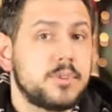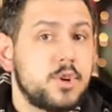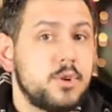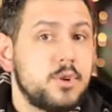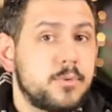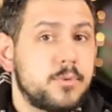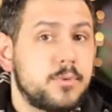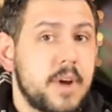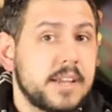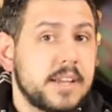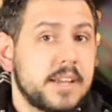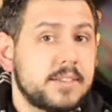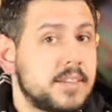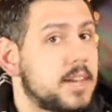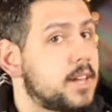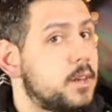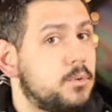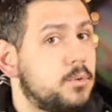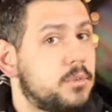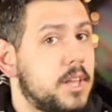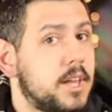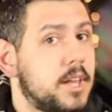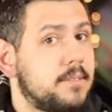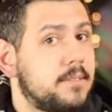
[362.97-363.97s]
with human rights like
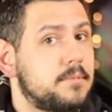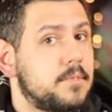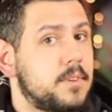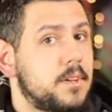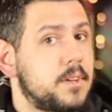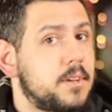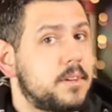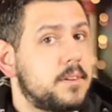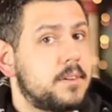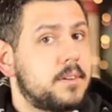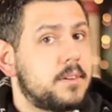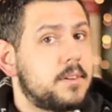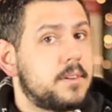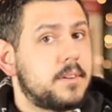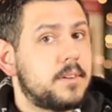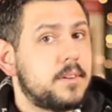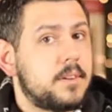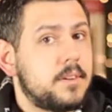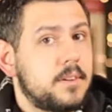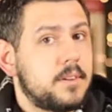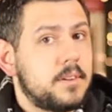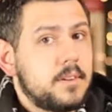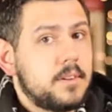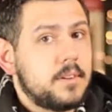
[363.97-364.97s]
you claim,
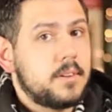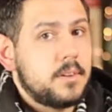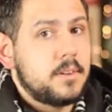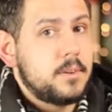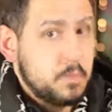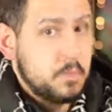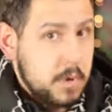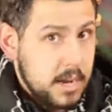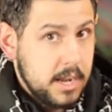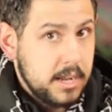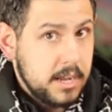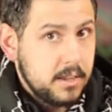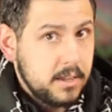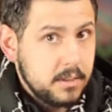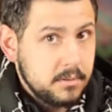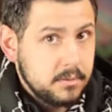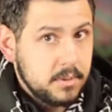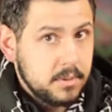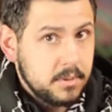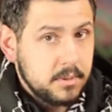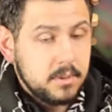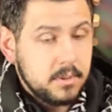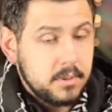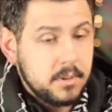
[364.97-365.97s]
right?
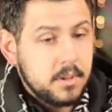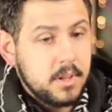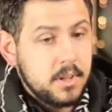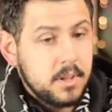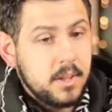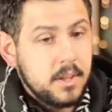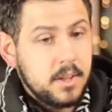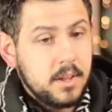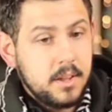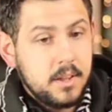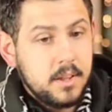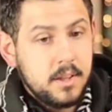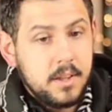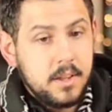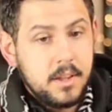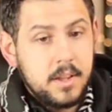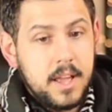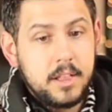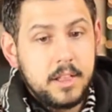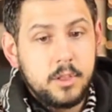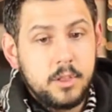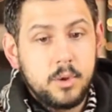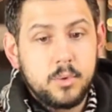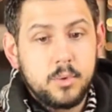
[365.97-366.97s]

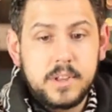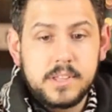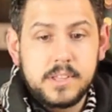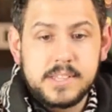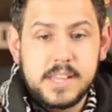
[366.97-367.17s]
And look what he